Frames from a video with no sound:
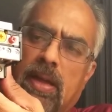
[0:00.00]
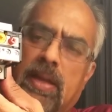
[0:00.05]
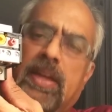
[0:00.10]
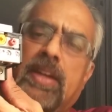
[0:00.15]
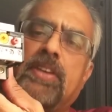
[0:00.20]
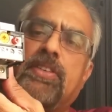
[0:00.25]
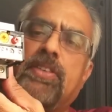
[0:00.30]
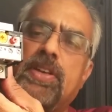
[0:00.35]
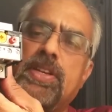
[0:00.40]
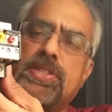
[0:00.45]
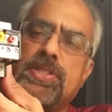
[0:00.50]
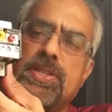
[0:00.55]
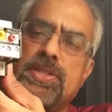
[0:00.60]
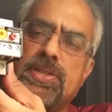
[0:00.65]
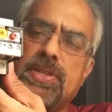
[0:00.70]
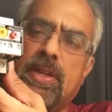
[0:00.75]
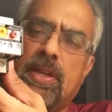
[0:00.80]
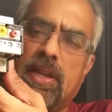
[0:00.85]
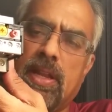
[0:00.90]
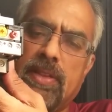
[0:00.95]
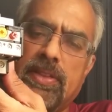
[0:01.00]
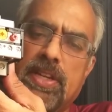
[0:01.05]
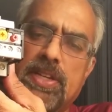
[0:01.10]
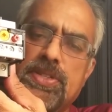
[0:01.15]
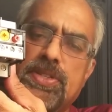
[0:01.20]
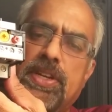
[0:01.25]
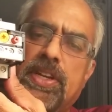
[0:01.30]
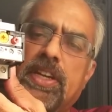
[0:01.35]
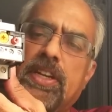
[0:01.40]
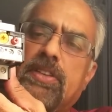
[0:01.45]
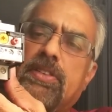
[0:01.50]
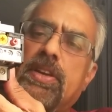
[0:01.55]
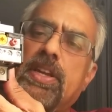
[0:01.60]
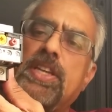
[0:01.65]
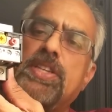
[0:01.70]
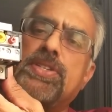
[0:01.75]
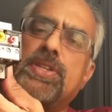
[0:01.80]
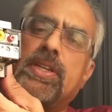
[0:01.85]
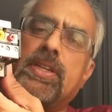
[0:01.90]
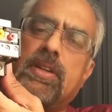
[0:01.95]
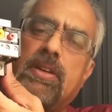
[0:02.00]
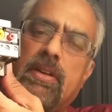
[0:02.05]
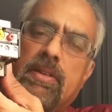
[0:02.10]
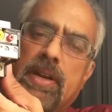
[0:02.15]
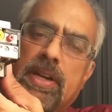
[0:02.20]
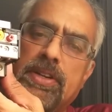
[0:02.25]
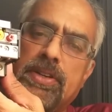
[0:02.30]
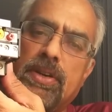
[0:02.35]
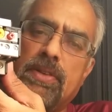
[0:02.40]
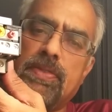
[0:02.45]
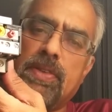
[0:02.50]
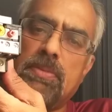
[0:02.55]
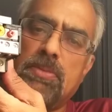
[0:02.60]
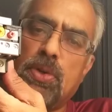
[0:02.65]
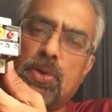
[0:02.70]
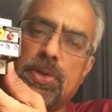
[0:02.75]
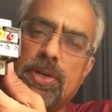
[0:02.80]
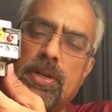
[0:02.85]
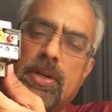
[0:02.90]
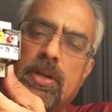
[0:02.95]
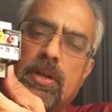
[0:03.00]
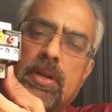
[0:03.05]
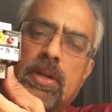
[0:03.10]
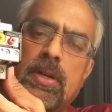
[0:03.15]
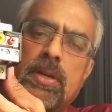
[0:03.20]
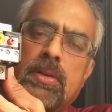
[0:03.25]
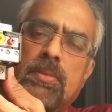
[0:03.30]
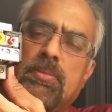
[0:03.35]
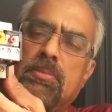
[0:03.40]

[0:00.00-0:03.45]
increases, there's an increase in current of the motor,